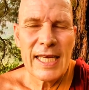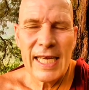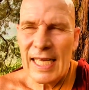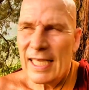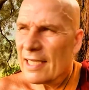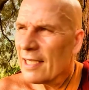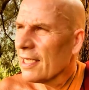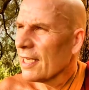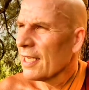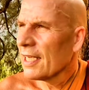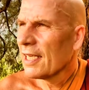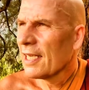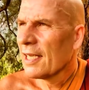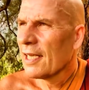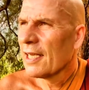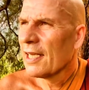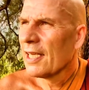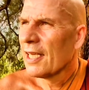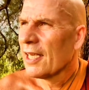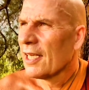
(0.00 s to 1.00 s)
Again,
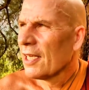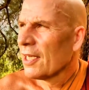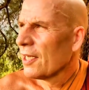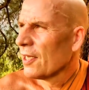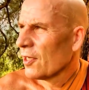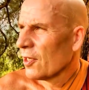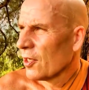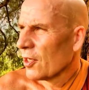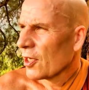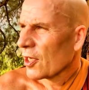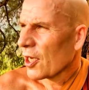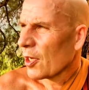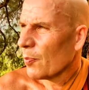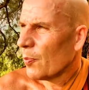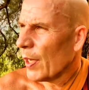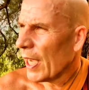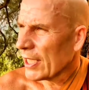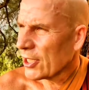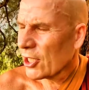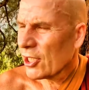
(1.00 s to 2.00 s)

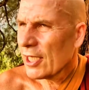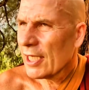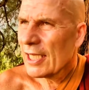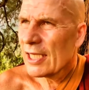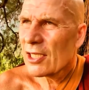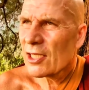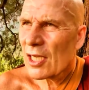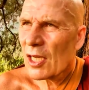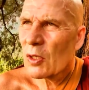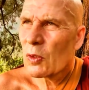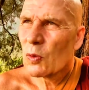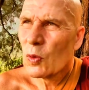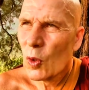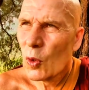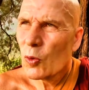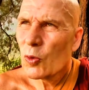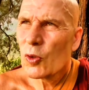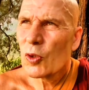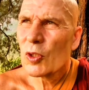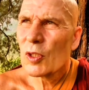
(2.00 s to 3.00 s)
compassion is
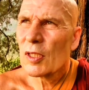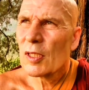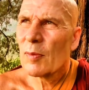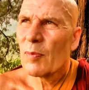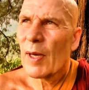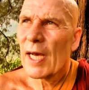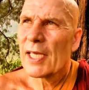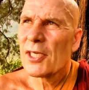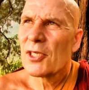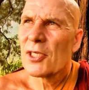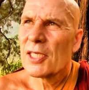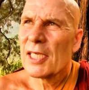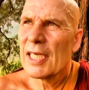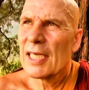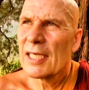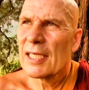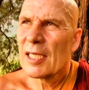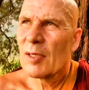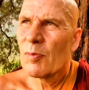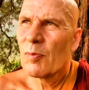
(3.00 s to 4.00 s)
aroused by
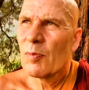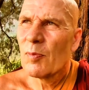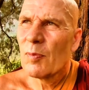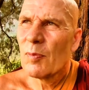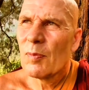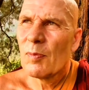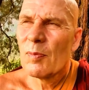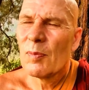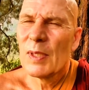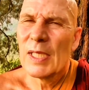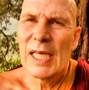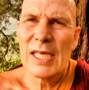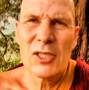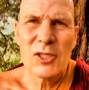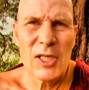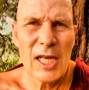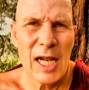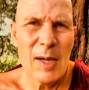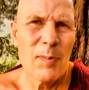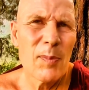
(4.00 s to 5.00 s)
seeing the
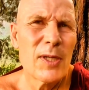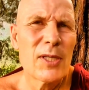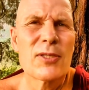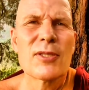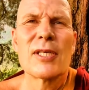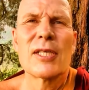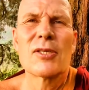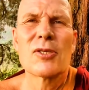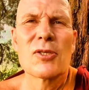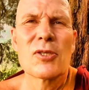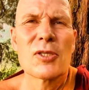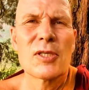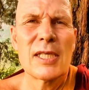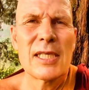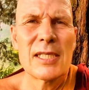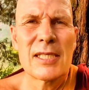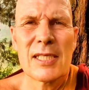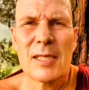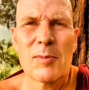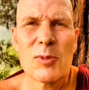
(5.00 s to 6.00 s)
being's
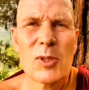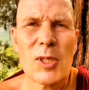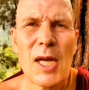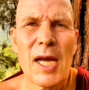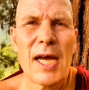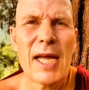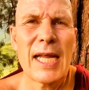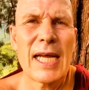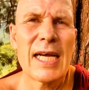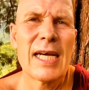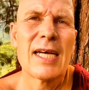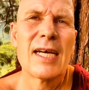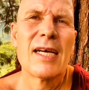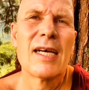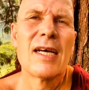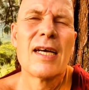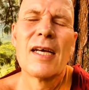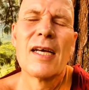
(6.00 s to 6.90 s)
helplessness in samsara,